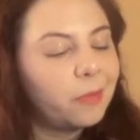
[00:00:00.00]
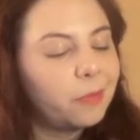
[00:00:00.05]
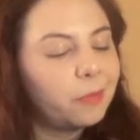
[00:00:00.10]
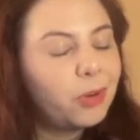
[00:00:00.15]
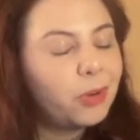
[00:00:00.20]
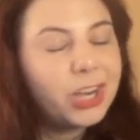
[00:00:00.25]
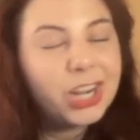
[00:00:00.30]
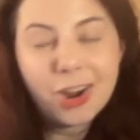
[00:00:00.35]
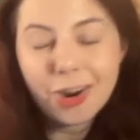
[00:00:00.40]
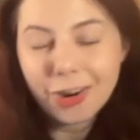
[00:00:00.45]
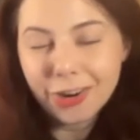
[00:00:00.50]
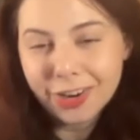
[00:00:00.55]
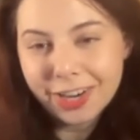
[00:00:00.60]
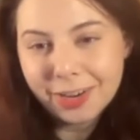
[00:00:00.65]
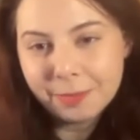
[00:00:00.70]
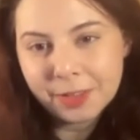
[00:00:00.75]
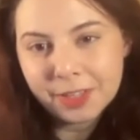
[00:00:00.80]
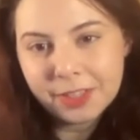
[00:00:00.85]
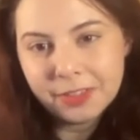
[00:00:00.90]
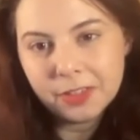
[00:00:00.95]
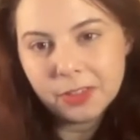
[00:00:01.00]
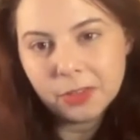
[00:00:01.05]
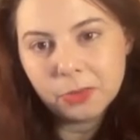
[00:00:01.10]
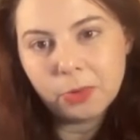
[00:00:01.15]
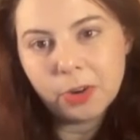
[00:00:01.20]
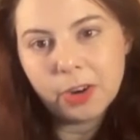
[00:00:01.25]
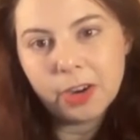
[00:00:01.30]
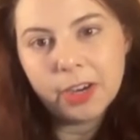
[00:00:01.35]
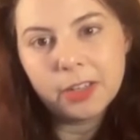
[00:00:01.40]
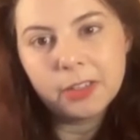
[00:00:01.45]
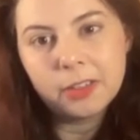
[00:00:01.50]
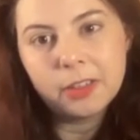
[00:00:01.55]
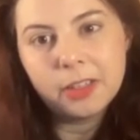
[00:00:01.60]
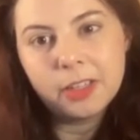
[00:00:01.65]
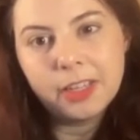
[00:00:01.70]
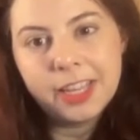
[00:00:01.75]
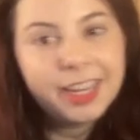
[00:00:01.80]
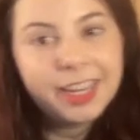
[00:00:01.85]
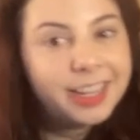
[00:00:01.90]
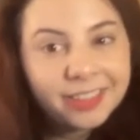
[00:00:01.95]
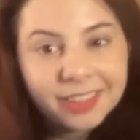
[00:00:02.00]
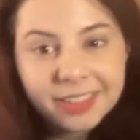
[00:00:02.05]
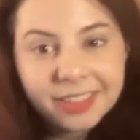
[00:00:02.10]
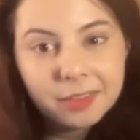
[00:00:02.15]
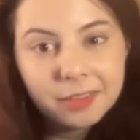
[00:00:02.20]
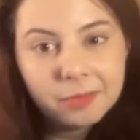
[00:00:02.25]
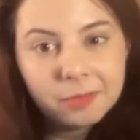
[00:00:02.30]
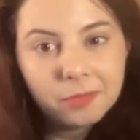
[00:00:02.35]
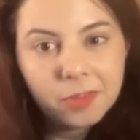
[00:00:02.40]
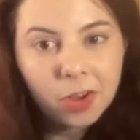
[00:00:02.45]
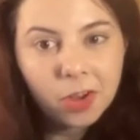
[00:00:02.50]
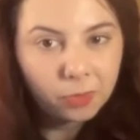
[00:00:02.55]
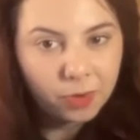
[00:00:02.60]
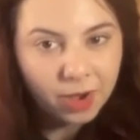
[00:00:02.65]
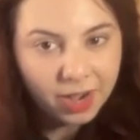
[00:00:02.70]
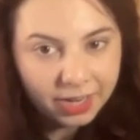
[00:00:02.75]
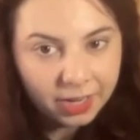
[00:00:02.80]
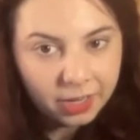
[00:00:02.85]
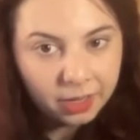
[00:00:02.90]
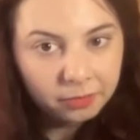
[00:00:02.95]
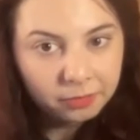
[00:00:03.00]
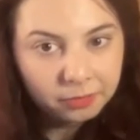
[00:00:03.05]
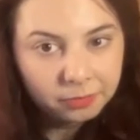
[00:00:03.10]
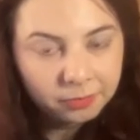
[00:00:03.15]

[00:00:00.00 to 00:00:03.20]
putting art in places where it isn't already.